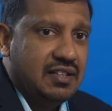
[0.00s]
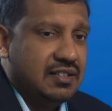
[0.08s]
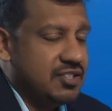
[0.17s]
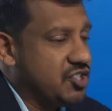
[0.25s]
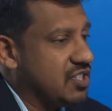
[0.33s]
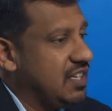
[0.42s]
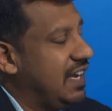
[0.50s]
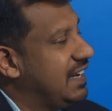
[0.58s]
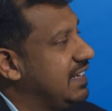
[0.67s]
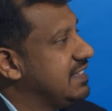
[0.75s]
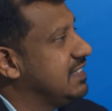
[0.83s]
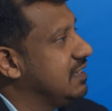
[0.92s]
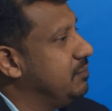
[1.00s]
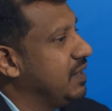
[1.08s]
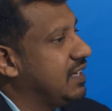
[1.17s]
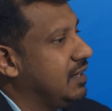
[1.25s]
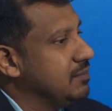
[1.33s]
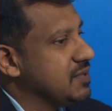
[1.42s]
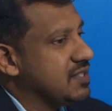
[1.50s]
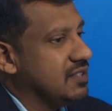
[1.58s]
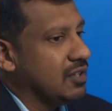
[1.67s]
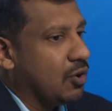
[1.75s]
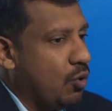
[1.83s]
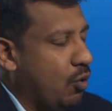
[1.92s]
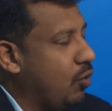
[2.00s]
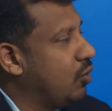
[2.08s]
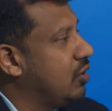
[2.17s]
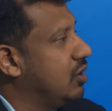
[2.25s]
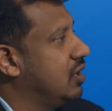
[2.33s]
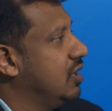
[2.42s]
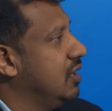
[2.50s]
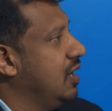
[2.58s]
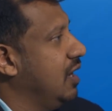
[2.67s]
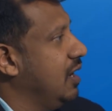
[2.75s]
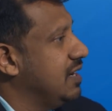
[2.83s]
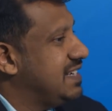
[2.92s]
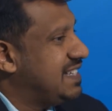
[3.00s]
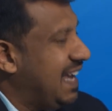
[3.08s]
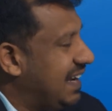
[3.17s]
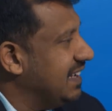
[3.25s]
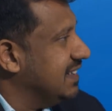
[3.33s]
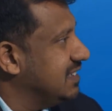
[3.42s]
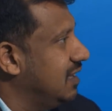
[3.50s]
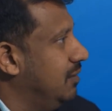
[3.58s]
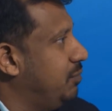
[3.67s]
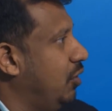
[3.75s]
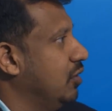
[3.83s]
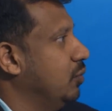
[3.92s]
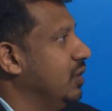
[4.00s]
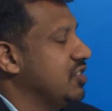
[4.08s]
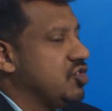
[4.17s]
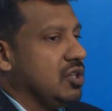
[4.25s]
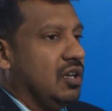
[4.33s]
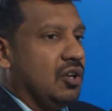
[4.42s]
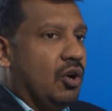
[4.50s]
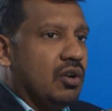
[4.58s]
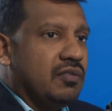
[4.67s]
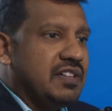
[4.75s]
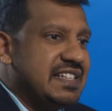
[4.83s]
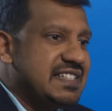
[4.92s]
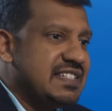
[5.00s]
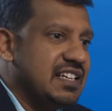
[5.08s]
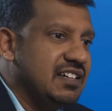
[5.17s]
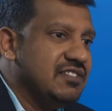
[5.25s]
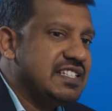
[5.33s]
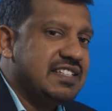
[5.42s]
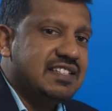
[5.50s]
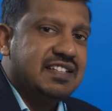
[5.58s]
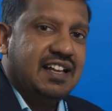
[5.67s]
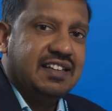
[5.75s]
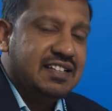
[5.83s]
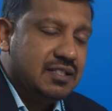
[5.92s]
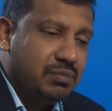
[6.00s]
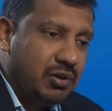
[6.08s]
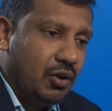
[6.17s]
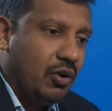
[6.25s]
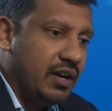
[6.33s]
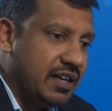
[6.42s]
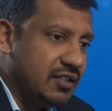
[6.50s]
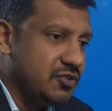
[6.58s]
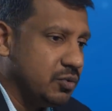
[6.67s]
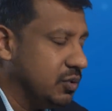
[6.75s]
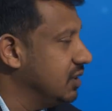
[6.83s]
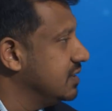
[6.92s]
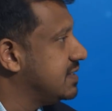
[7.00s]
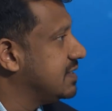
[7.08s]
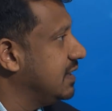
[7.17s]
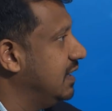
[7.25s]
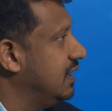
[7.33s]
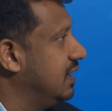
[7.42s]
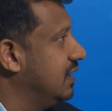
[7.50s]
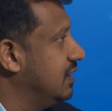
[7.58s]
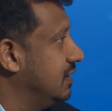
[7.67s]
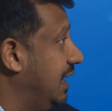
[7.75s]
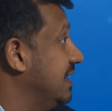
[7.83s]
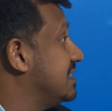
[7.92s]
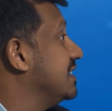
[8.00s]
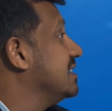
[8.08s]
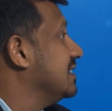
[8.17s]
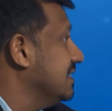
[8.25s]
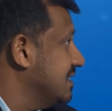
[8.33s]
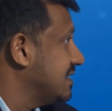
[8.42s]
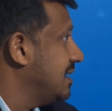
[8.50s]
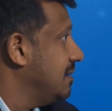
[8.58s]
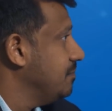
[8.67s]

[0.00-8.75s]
digital identity becomes the core tenet upon which a lot of these services are then deployed towards end citizens.